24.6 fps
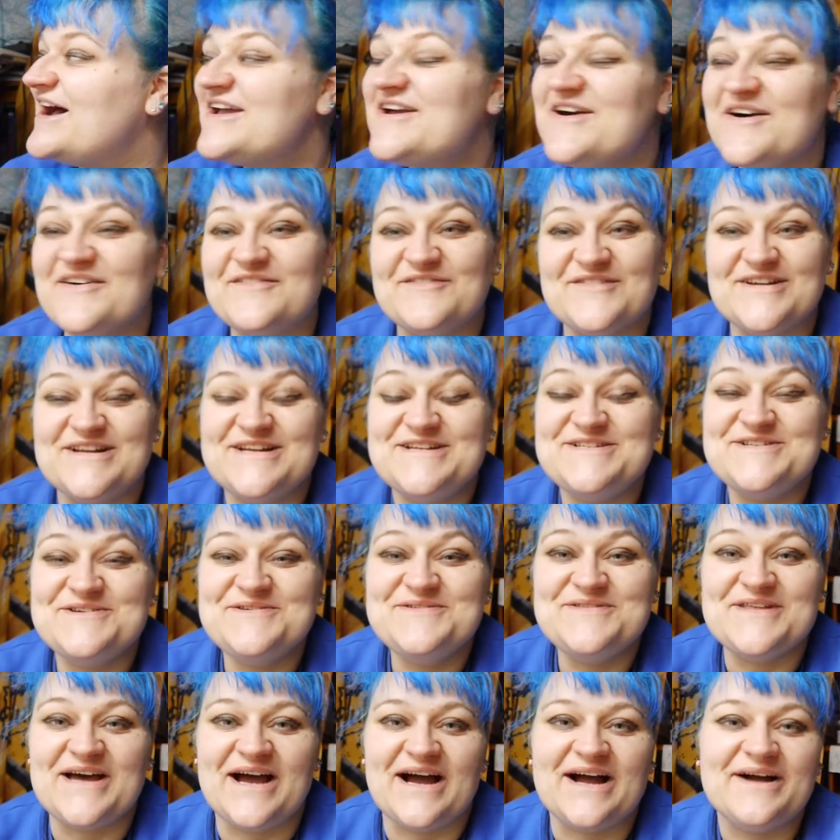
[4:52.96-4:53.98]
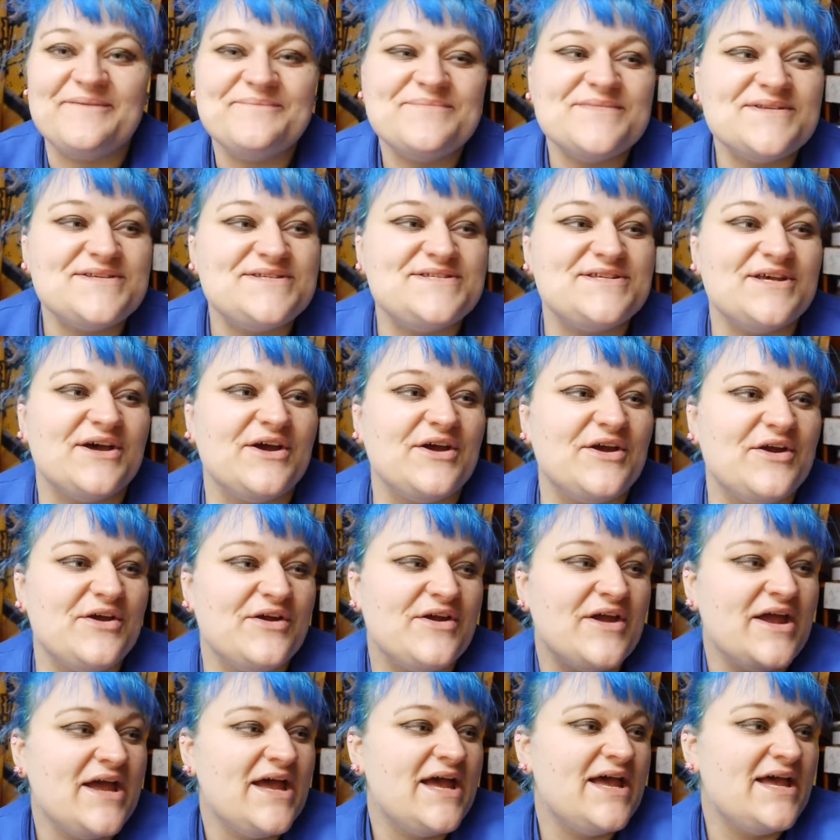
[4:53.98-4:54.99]
I can't really do that.
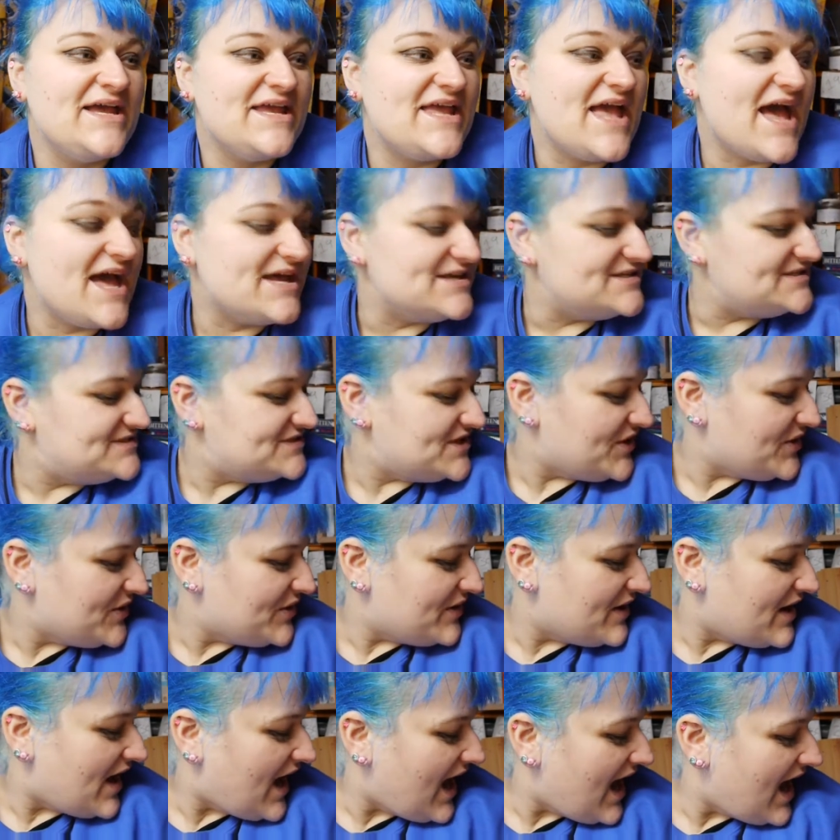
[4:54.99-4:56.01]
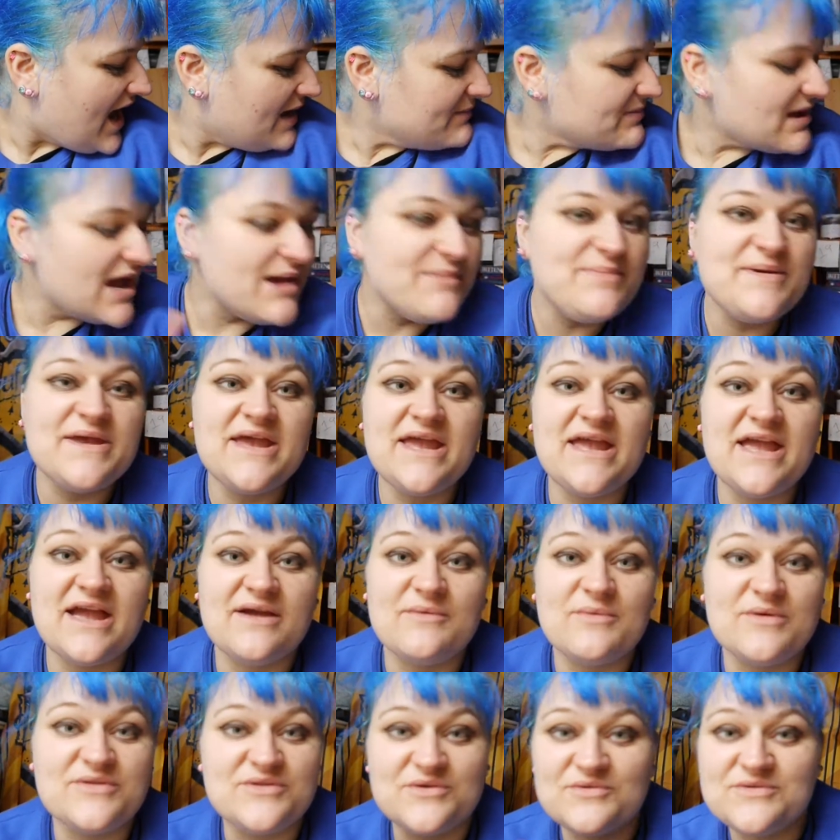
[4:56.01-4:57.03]
So yeah, so I'm
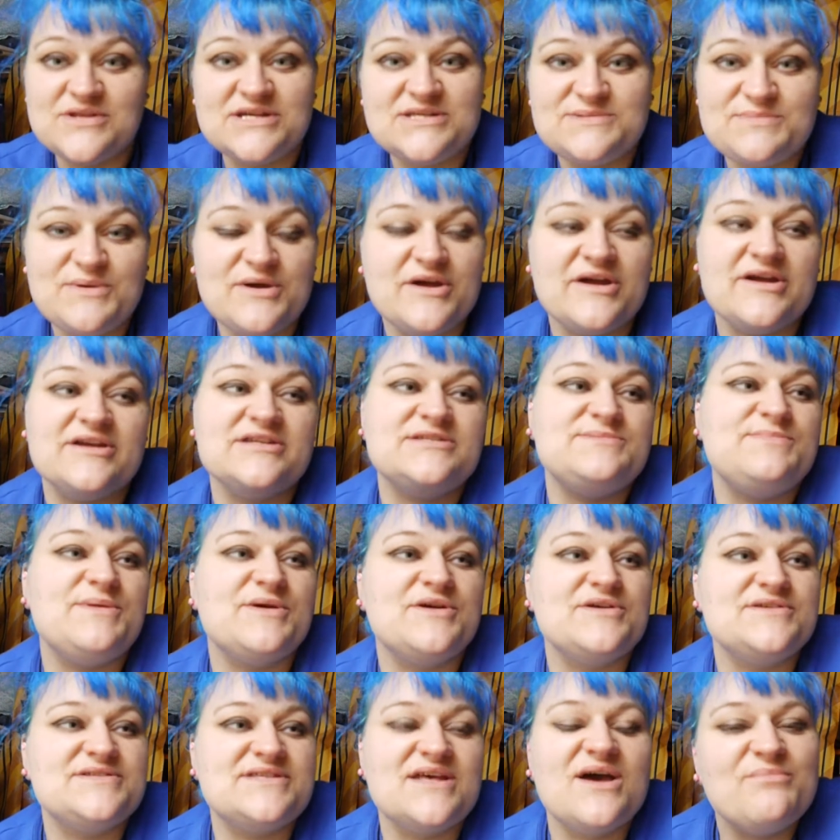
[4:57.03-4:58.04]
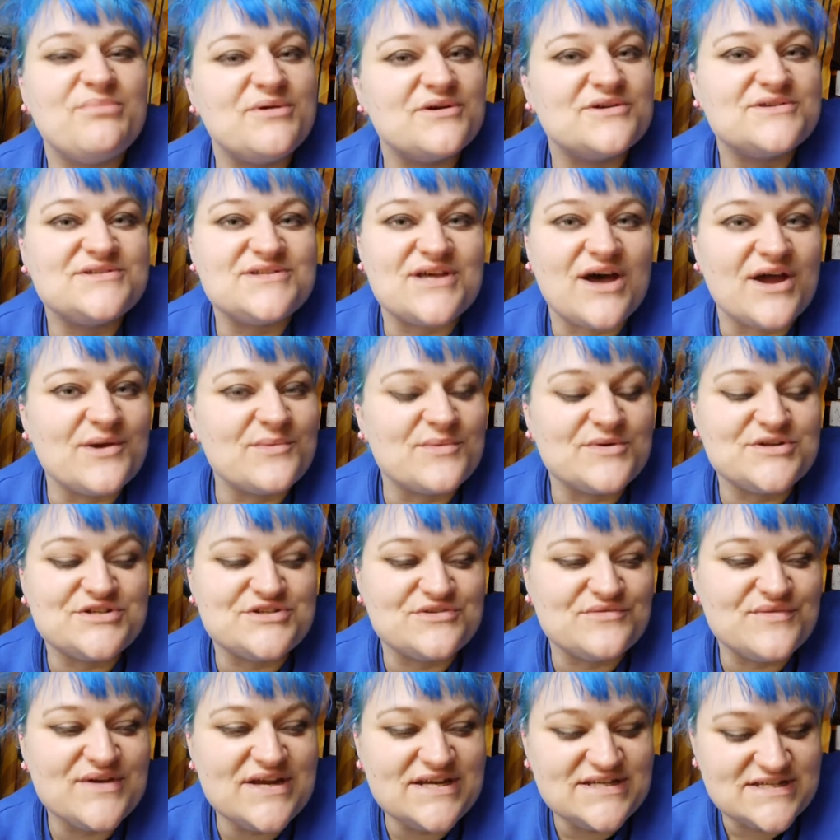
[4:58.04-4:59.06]
happy with all these books because they're books that I want
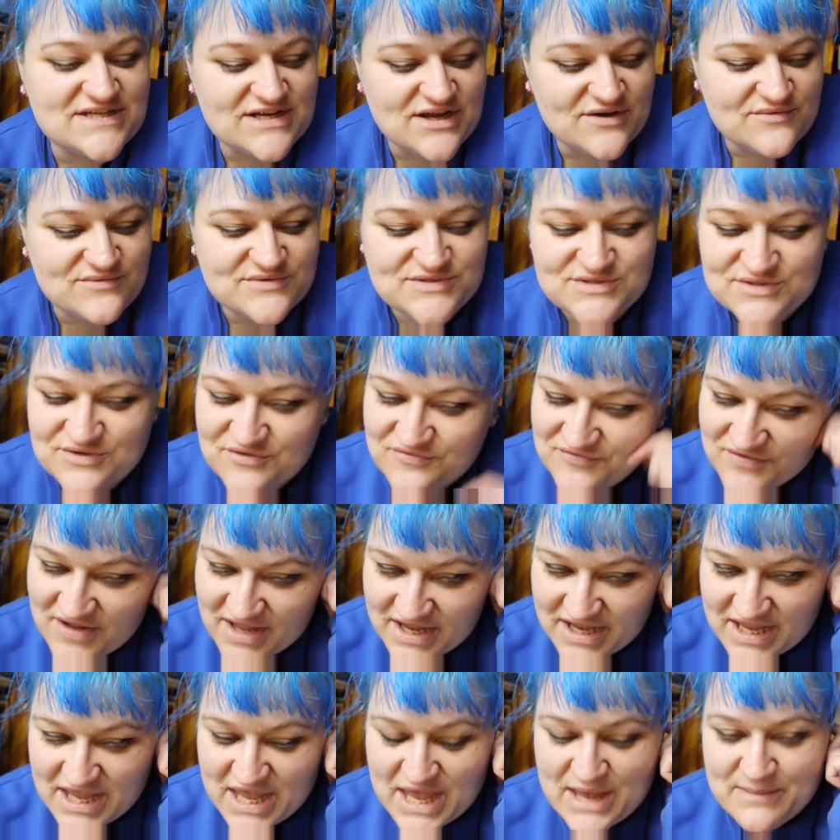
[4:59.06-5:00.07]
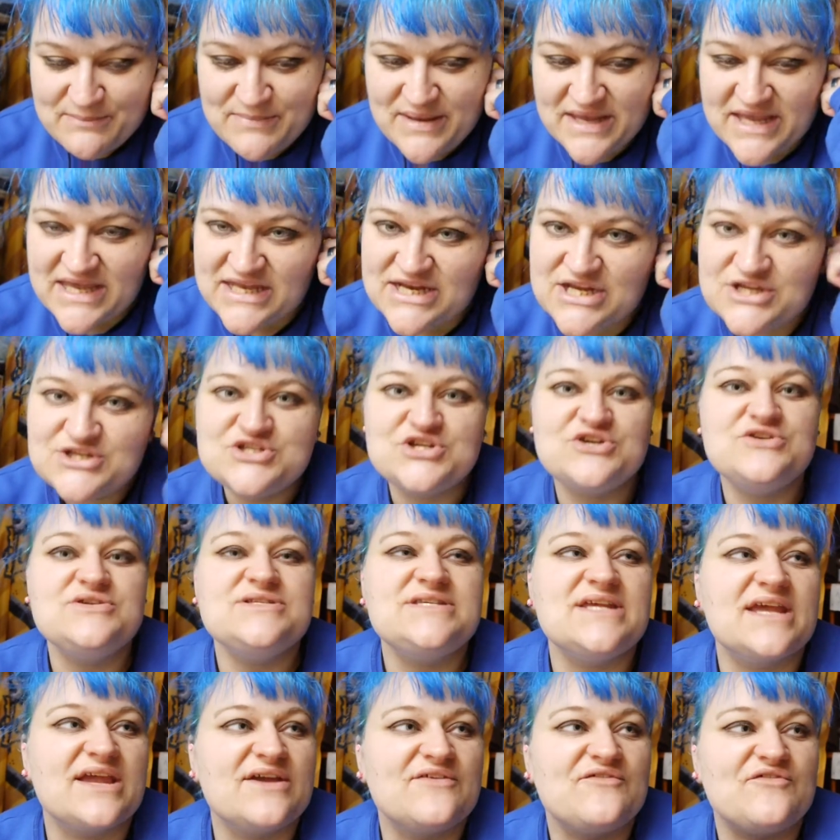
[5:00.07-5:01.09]
to read, and I was sort of like picking and
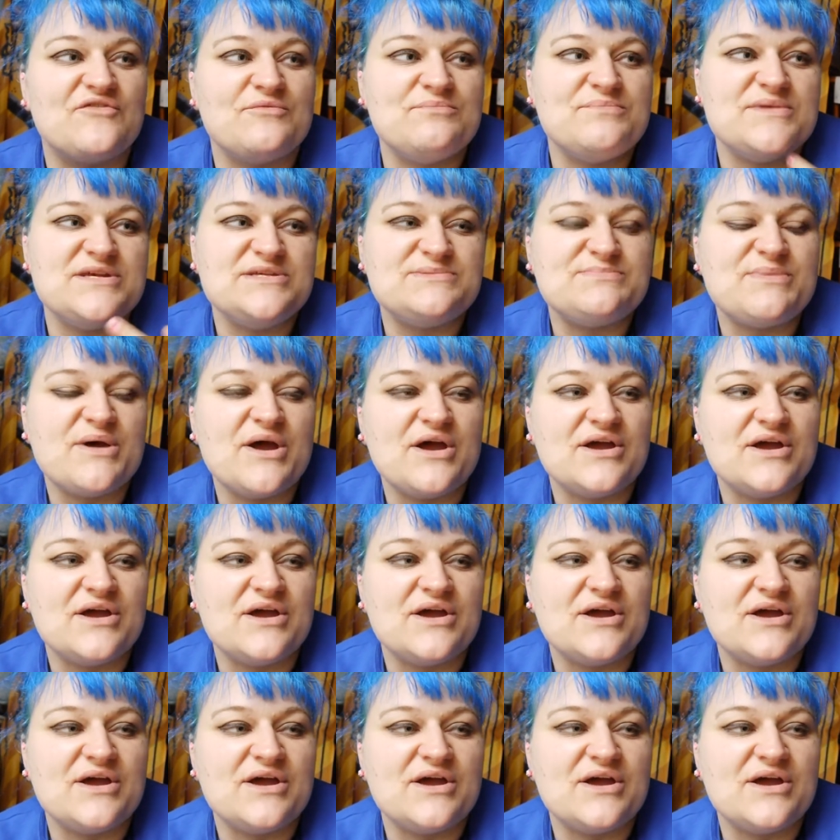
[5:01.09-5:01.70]
choosing from these